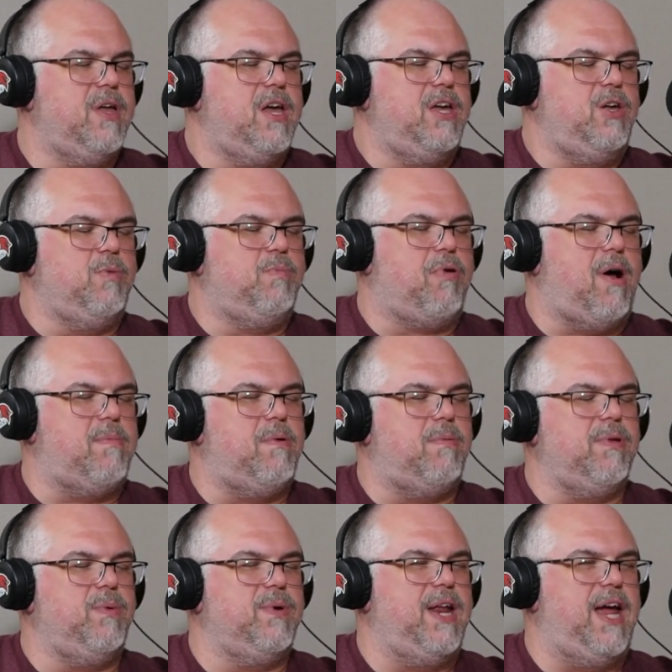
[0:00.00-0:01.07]
you
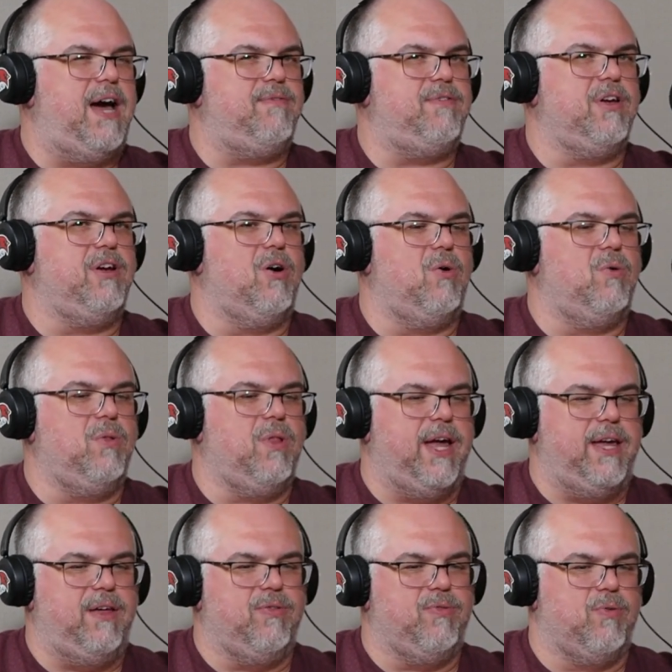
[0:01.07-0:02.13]
probably would have to go
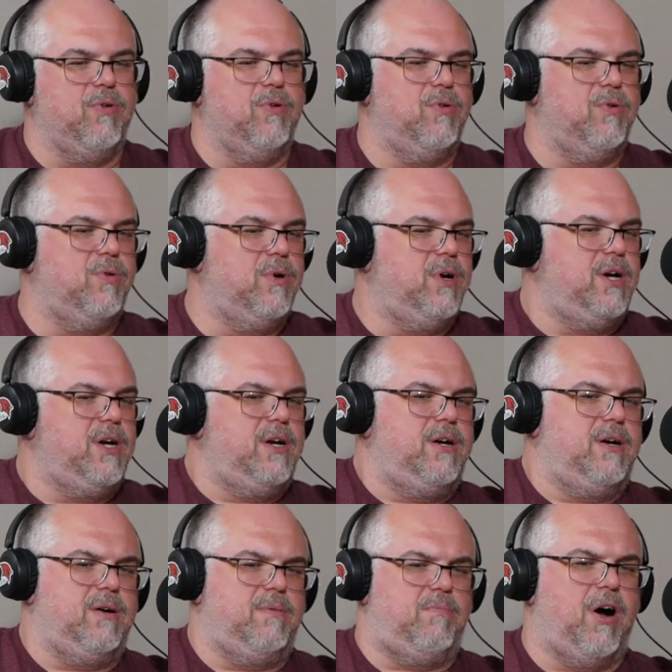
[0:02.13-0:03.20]
like through
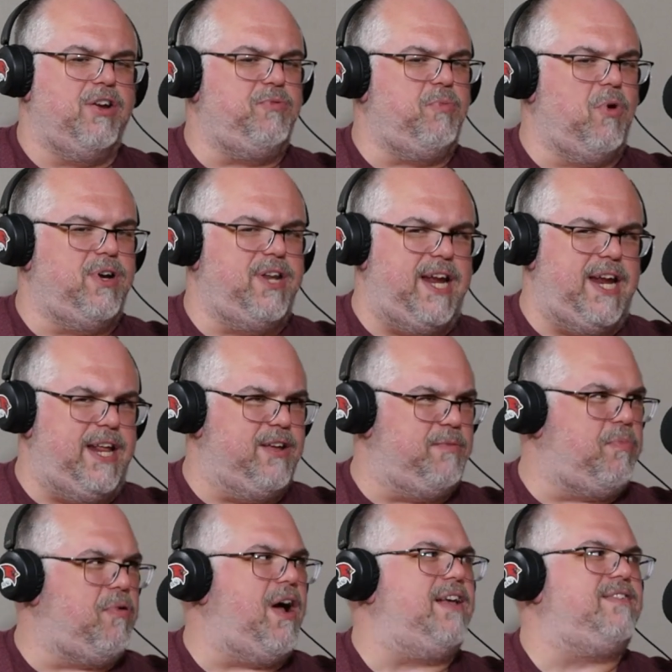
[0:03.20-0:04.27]
much more tedious
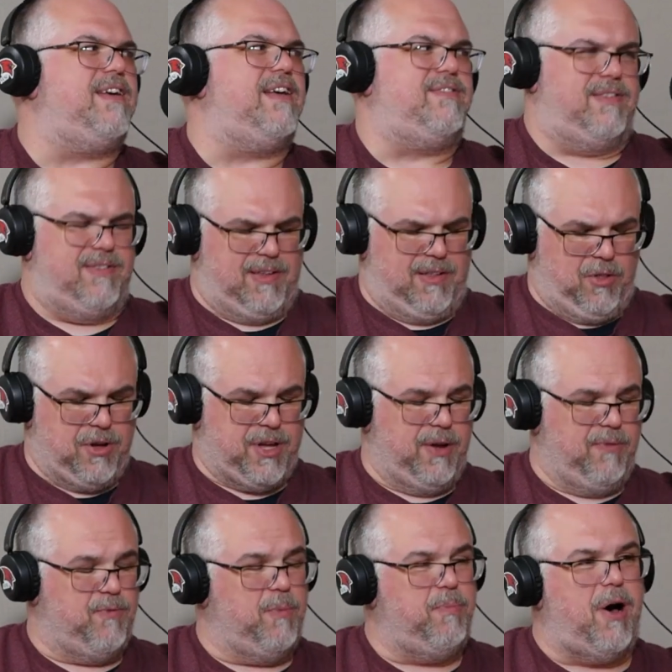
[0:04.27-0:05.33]
processes and looking
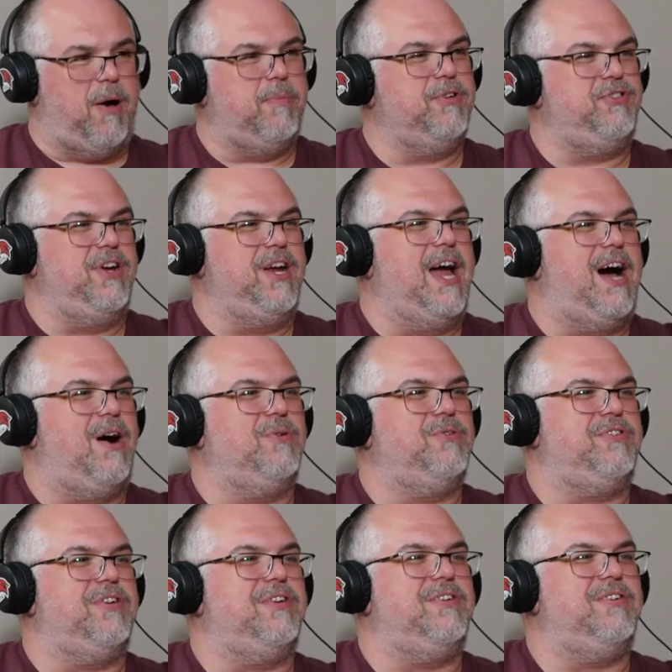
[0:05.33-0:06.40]
for publishing
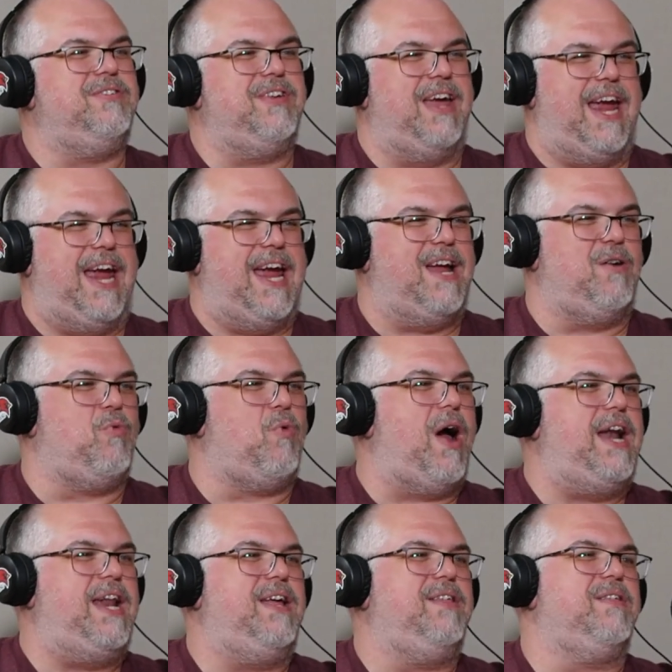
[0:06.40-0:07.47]
houses and
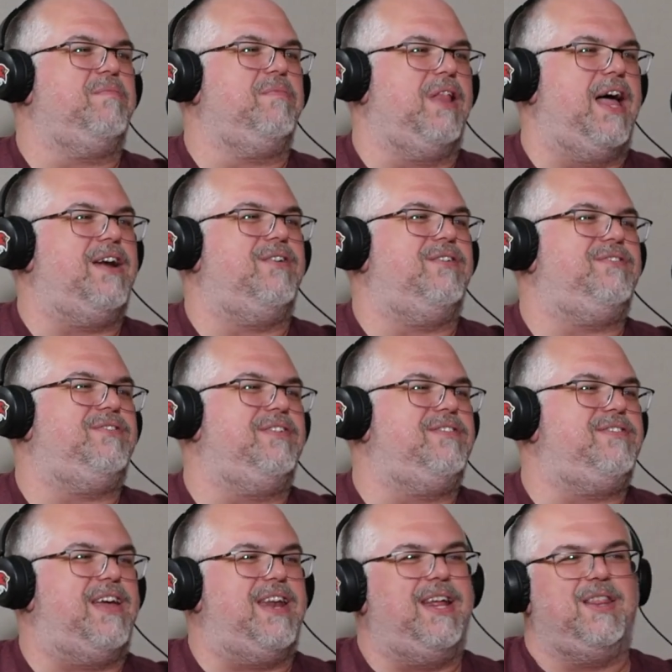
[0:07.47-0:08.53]
writing them letters and
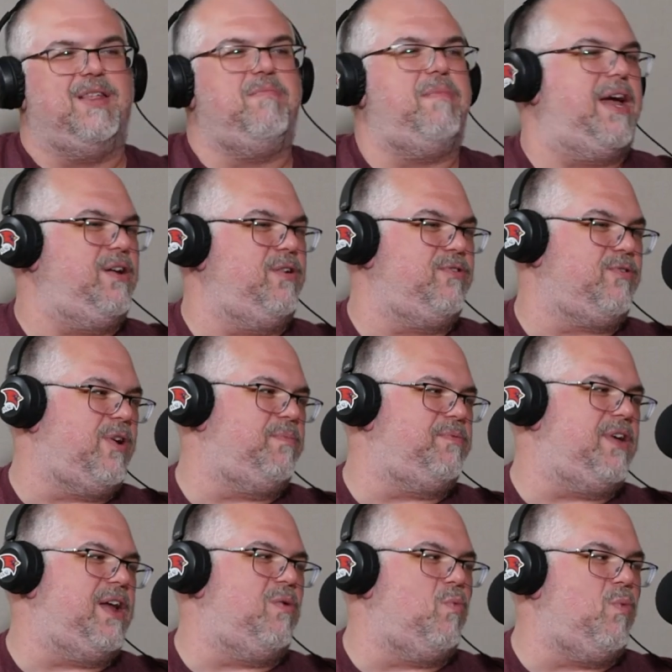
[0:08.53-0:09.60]
sending them manuscripts
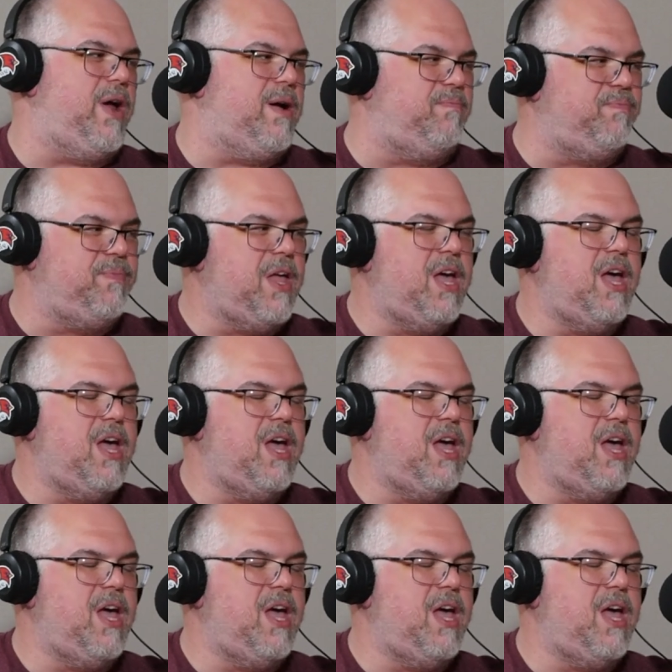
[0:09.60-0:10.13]
on a whim.